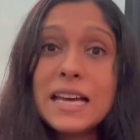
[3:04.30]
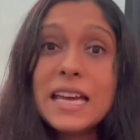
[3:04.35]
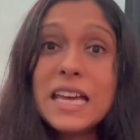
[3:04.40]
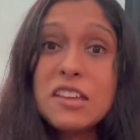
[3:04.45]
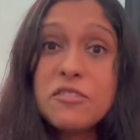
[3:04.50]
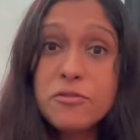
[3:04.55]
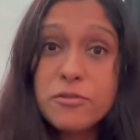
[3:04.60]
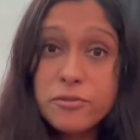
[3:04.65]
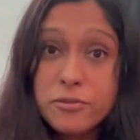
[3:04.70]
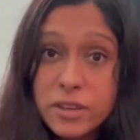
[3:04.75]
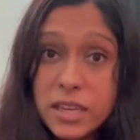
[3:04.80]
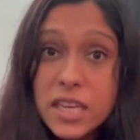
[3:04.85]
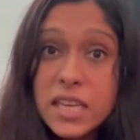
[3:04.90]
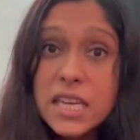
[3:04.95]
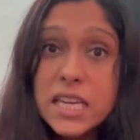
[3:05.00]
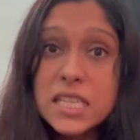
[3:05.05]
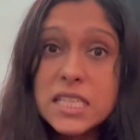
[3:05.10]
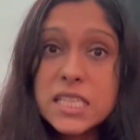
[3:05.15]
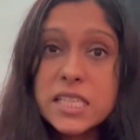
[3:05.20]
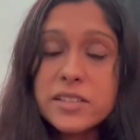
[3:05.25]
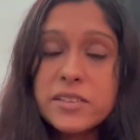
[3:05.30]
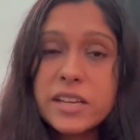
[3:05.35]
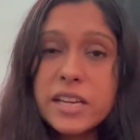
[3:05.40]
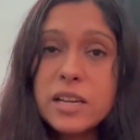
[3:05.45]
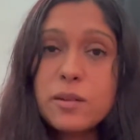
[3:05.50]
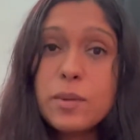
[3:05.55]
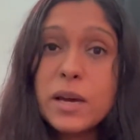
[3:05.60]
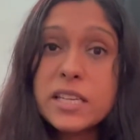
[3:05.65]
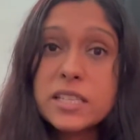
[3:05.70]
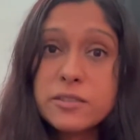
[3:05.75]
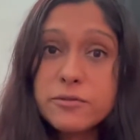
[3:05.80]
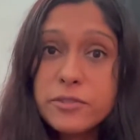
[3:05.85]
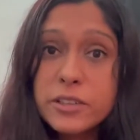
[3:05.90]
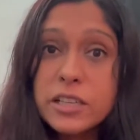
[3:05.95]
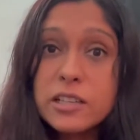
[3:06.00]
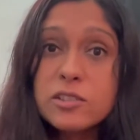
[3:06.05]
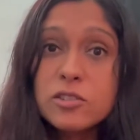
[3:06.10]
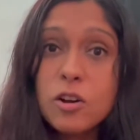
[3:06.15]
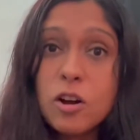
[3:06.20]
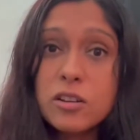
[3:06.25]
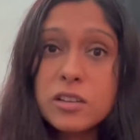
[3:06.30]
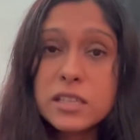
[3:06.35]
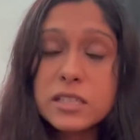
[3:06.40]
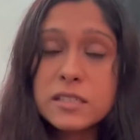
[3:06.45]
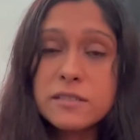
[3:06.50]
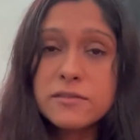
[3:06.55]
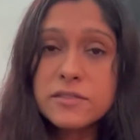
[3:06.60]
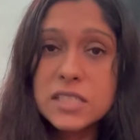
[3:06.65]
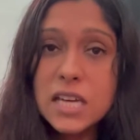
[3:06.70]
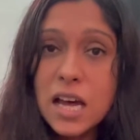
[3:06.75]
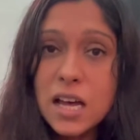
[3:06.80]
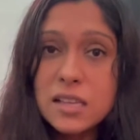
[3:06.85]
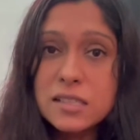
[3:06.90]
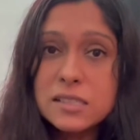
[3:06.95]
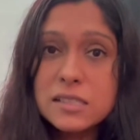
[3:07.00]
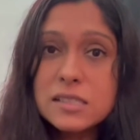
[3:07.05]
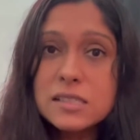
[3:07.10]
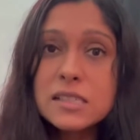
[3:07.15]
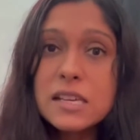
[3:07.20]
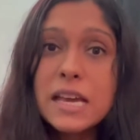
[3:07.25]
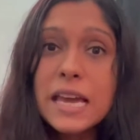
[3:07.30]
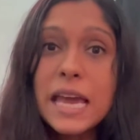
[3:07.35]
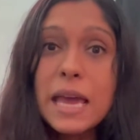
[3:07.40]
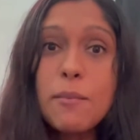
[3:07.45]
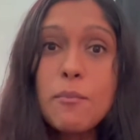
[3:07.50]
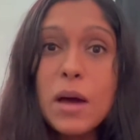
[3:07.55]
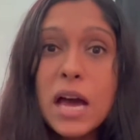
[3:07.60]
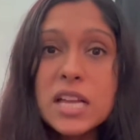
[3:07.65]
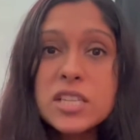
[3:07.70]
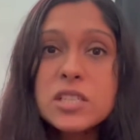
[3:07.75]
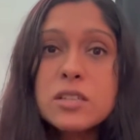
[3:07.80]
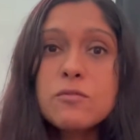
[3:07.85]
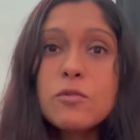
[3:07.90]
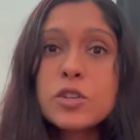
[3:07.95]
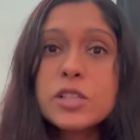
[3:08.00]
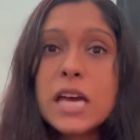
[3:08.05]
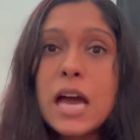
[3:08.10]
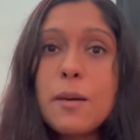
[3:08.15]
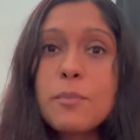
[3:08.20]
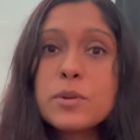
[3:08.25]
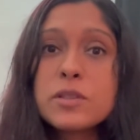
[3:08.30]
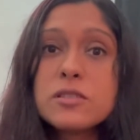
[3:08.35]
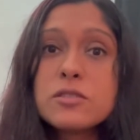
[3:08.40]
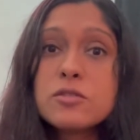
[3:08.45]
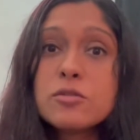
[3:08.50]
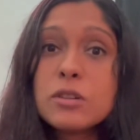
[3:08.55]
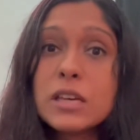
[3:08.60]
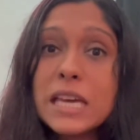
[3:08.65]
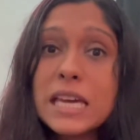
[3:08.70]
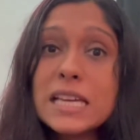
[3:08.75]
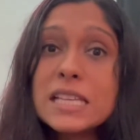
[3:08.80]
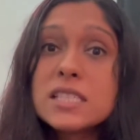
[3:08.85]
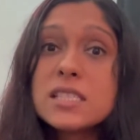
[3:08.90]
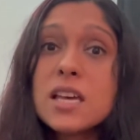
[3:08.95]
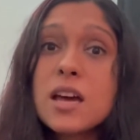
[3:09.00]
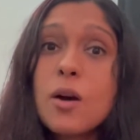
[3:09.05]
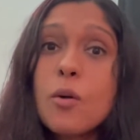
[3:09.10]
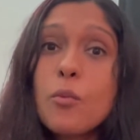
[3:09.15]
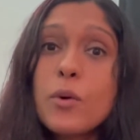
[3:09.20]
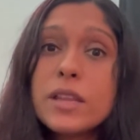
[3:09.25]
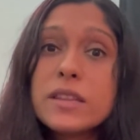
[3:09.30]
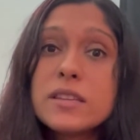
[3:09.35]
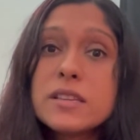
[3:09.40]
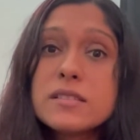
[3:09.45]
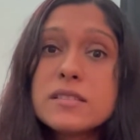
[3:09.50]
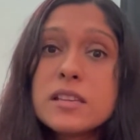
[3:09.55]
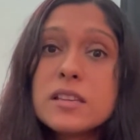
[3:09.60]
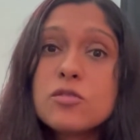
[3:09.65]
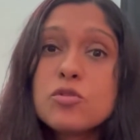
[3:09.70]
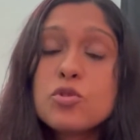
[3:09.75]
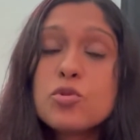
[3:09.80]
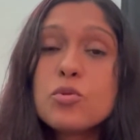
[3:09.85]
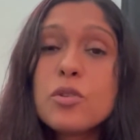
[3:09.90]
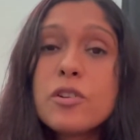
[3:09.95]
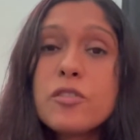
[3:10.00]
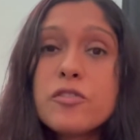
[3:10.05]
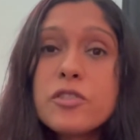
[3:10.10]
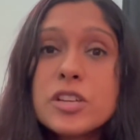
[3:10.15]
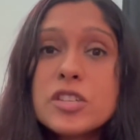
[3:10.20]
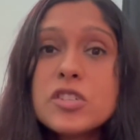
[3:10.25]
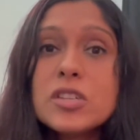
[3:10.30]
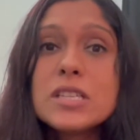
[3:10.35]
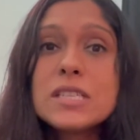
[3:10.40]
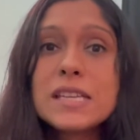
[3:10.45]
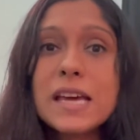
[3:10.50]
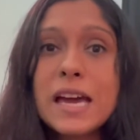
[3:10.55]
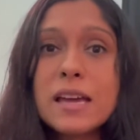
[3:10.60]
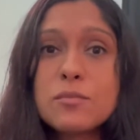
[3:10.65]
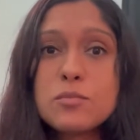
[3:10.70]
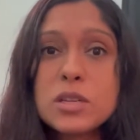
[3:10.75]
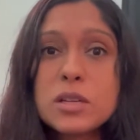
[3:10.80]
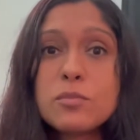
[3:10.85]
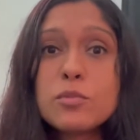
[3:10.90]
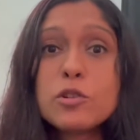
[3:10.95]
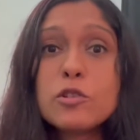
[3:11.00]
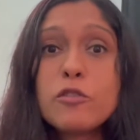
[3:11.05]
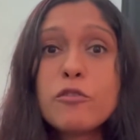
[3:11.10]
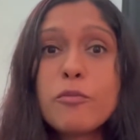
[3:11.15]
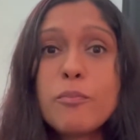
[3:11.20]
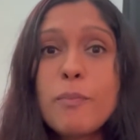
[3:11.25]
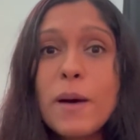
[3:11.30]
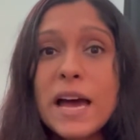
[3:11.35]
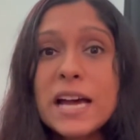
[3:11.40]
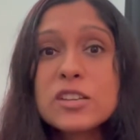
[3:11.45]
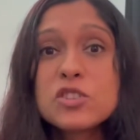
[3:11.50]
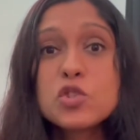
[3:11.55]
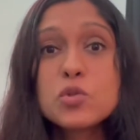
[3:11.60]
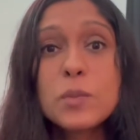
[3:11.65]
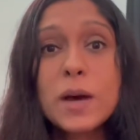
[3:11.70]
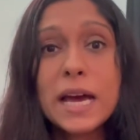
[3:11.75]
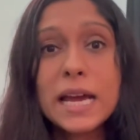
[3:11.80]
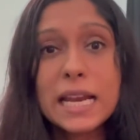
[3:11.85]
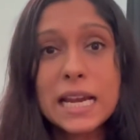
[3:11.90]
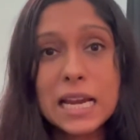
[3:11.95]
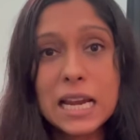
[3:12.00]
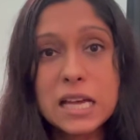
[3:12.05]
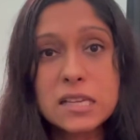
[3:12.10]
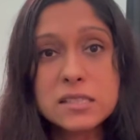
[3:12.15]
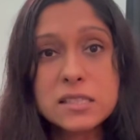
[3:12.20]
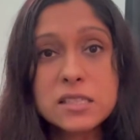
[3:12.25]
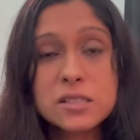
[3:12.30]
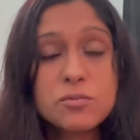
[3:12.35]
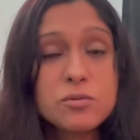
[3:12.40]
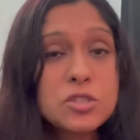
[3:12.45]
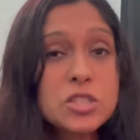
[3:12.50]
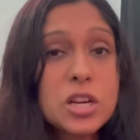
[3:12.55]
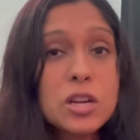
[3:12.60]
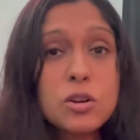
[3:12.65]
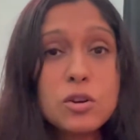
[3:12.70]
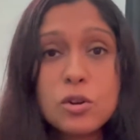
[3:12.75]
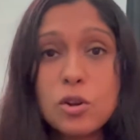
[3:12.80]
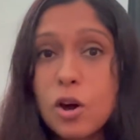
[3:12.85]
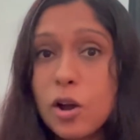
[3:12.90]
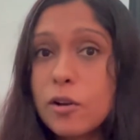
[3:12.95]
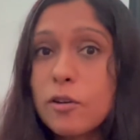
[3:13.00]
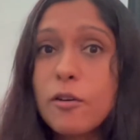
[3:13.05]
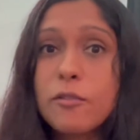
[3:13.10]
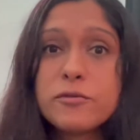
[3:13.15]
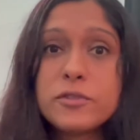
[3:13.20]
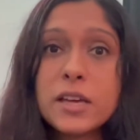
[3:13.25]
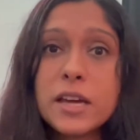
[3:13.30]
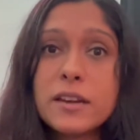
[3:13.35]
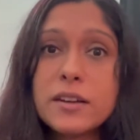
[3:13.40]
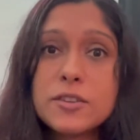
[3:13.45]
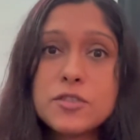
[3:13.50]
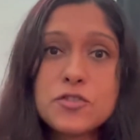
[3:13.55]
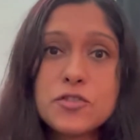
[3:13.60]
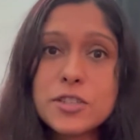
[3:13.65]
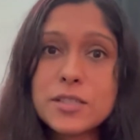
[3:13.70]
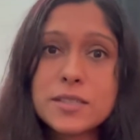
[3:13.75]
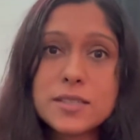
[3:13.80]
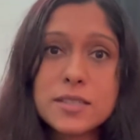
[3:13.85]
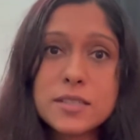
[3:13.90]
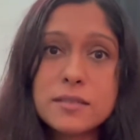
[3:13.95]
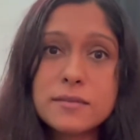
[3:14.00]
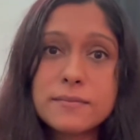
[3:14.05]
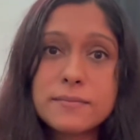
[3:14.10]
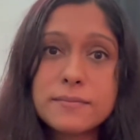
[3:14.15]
If we get derailed by difficult cognitive tasks, imagine what happens to kids when they sit through a rigid timetable of back-to-back classes which are not of their interest.